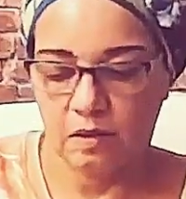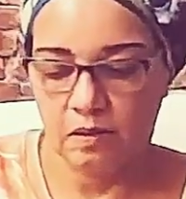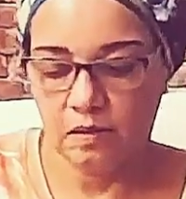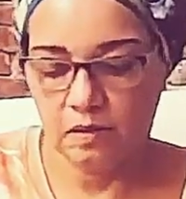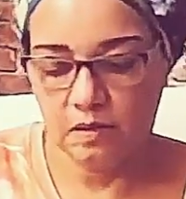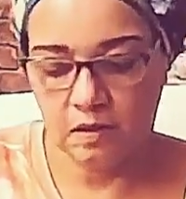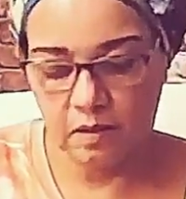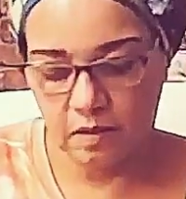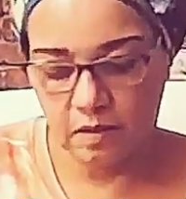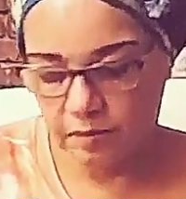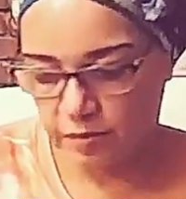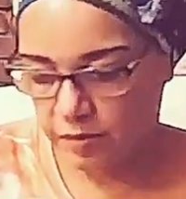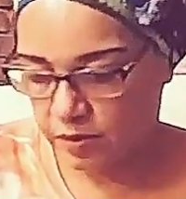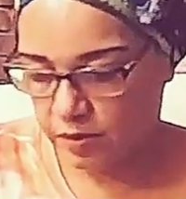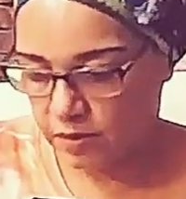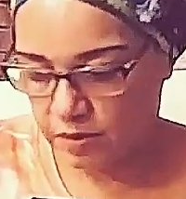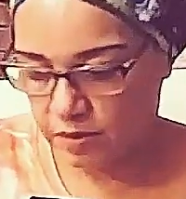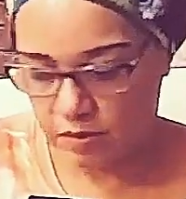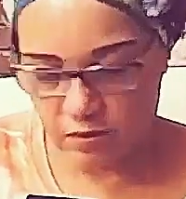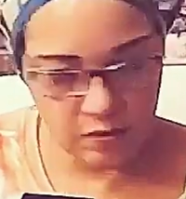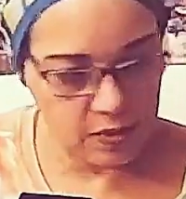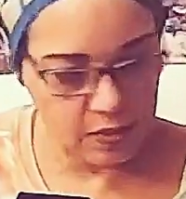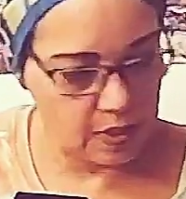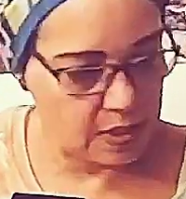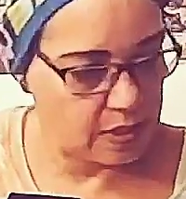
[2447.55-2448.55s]
I'm going to
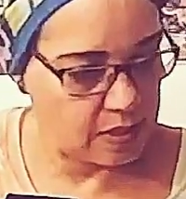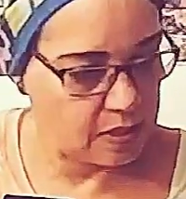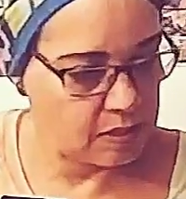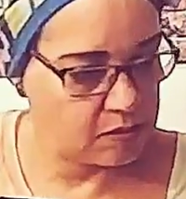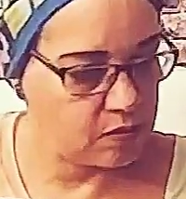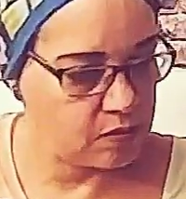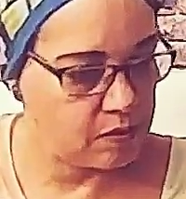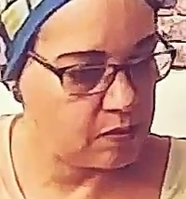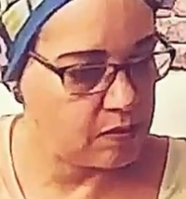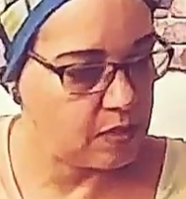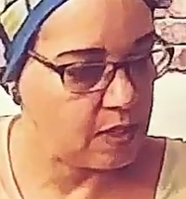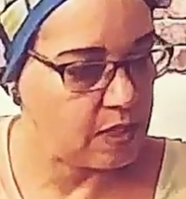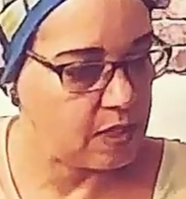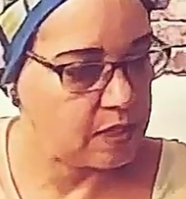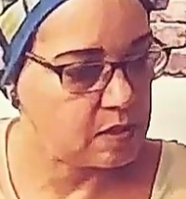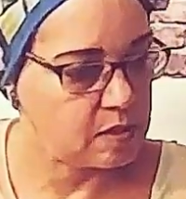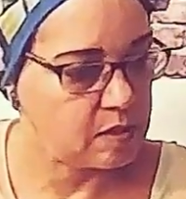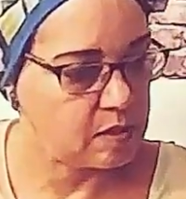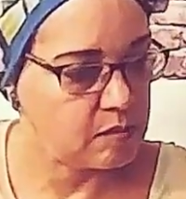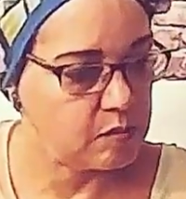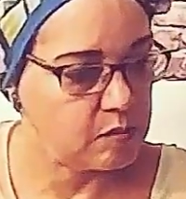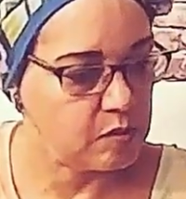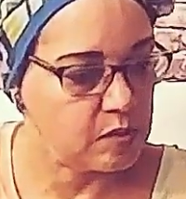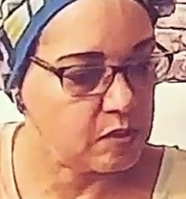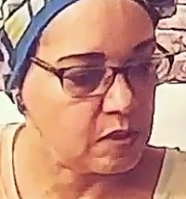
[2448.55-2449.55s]
try to do that
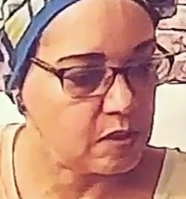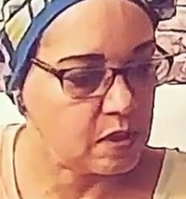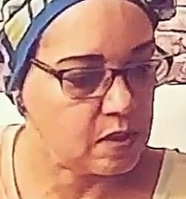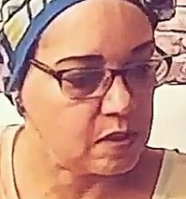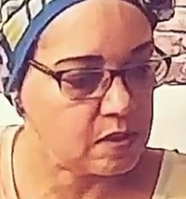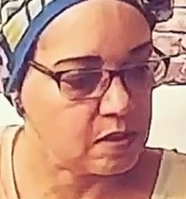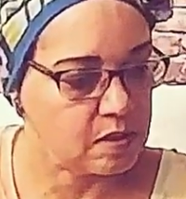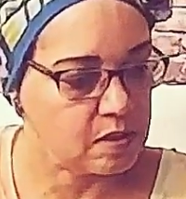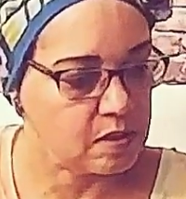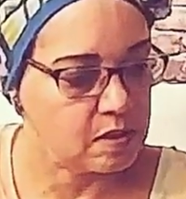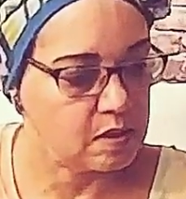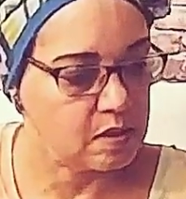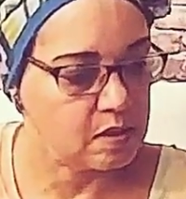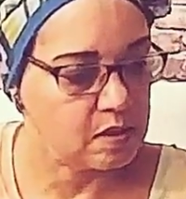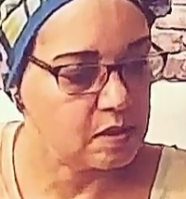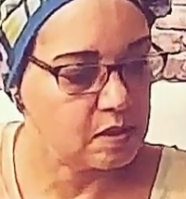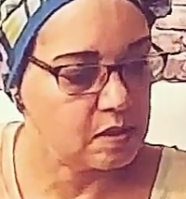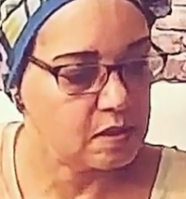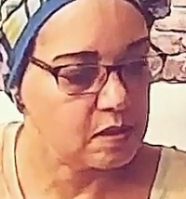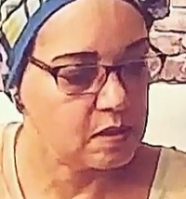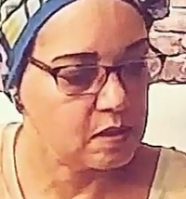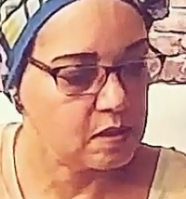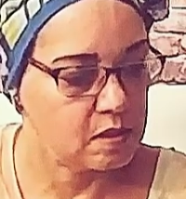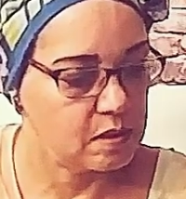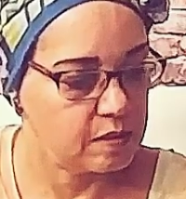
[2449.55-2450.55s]
some
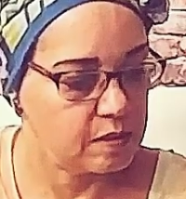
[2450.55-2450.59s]
justice.